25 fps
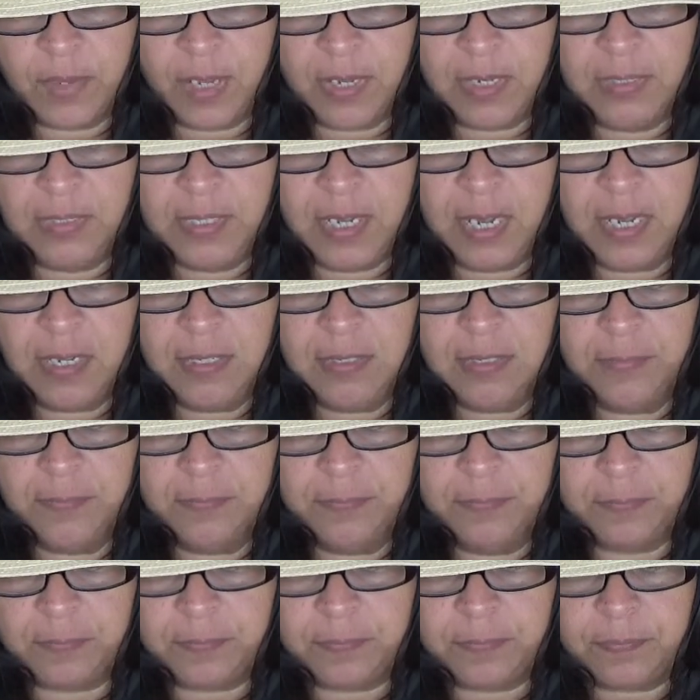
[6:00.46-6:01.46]
It says
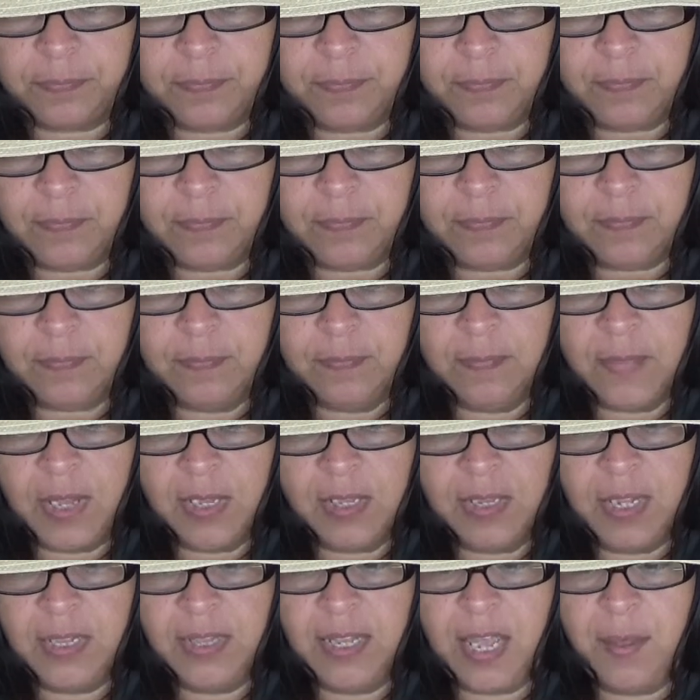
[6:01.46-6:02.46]

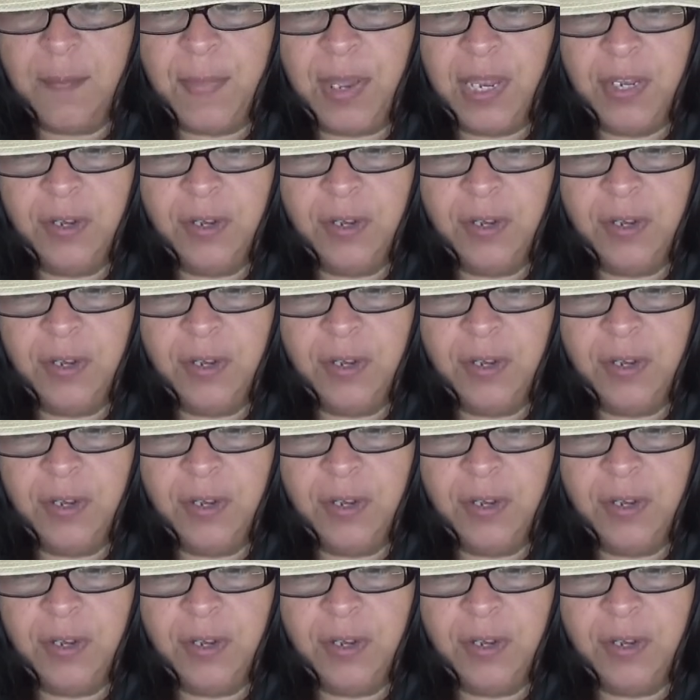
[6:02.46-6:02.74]
that they may